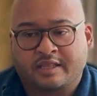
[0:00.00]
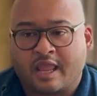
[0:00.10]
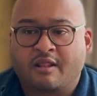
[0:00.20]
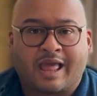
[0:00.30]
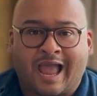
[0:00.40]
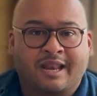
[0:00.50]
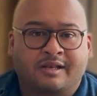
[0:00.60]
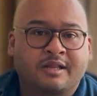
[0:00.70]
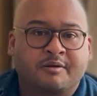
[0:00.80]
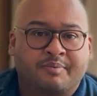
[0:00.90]
They'll add
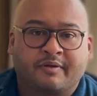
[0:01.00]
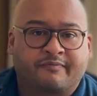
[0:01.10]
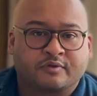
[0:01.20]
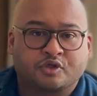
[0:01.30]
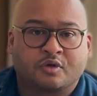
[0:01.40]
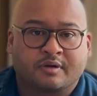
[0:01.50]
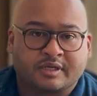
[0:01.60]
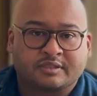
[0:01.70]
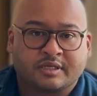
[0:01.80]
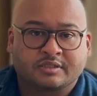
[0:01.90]
a little bit for sure
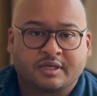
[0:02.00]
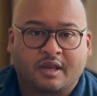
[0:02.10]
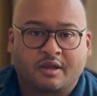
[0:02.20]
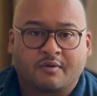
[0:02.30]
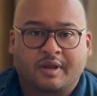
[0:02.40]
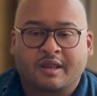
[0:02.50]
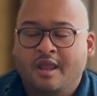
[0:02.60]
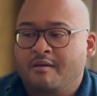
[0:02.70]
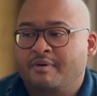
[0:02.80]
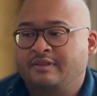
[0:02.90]
as things get going.
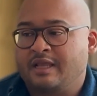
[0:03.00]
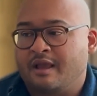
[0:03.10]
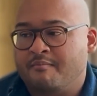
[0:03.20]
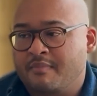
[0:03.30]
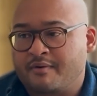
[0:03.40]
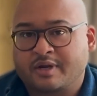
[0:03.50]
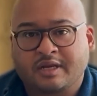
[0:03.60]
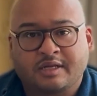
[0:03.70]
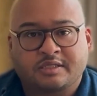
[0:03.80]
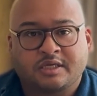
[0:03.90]
But the
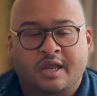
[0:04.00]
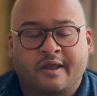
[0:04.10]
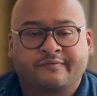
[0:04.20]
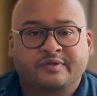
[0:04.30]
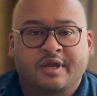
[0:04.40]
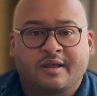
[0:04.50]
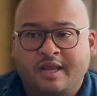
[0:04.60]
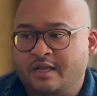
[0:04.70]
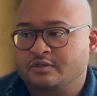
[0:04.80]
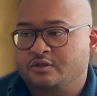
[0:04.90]
American ETFs
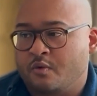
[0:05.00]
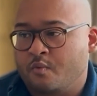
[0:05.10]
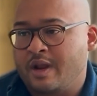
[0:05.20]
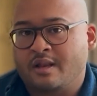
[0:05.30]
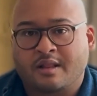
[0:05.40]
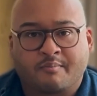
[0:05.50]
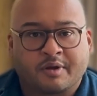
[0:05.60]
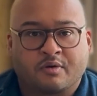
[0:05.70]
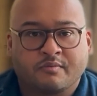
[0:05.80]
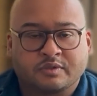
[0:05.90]
is the win that
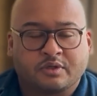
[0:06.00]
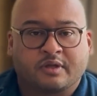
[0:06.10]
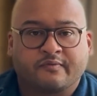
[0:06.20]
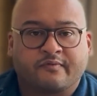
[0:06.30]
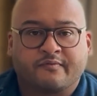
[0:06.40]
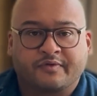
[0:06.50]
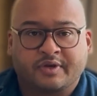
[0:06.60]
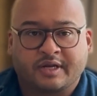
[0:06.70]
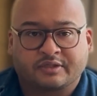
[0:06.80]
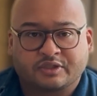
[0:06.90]
Bitcoin was looking for
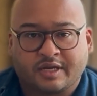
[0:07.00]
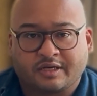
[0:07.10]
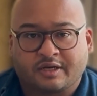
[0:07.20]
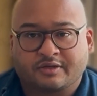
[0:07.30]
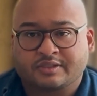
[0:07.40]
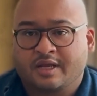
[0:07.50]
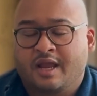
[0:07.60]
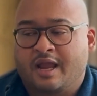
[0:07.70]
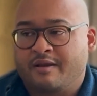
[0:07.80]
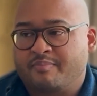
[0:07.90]
the next 10 years.
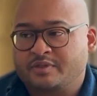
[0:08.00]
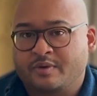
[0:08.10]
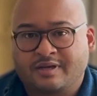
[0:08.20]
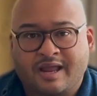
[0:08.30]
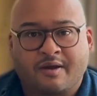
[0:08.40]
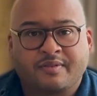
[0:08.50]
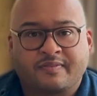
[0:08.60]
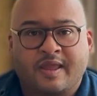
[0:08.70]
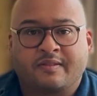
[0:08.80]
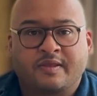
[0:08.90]
And between now
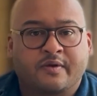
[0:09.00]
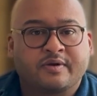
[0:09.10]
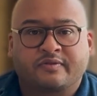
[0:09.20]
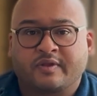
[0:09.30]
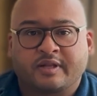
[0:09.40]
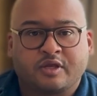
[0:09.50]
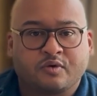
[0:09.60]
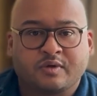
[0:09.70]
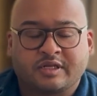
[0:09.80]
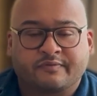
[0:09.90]
and then, the only thing that
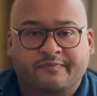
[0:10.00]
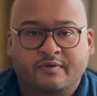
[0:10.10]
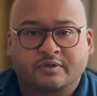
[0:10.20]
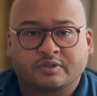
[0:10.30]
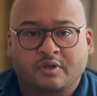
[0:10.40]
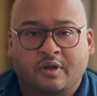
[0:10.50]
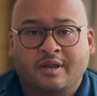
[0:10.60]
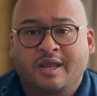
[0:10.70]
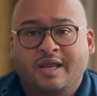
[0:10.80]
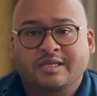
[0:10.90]
you need to focus
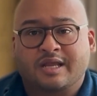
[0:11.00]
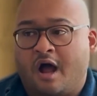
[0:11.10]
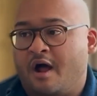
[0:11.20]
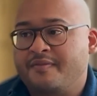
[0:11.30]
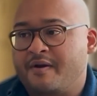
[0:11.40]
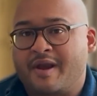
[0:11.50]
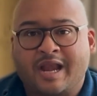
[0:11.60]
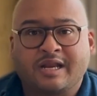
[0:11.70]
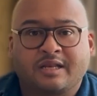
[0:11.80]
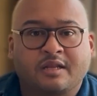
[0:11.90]
on is, are there
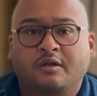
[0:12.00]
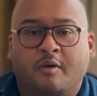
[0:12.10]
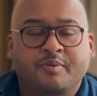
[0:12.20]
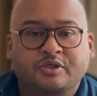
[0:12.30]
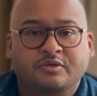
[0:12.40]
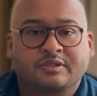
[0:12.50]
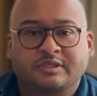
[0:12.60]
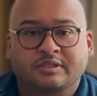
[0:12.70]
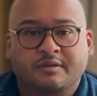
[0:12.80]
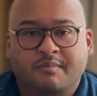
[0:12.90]
any little
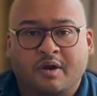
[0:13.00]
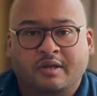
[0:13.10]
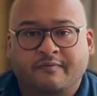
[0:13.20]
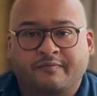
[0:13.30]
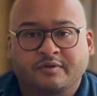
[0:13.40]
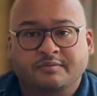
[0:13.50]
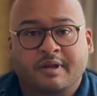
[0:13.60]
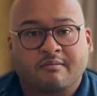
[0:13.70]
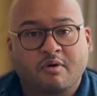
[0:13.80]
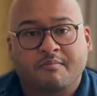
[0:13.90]
opportunities in the market for you to
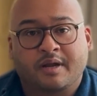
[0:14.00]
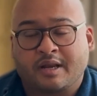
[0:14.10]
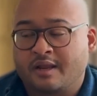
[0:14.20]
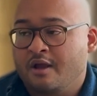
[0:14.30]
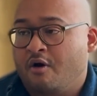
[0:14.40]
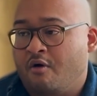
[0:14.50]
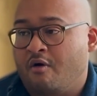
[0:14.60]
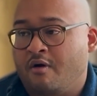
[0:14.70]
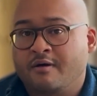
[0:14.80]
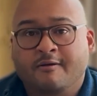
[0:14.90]
make more money?
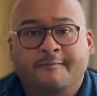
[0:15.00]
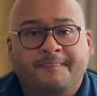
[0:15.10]
Or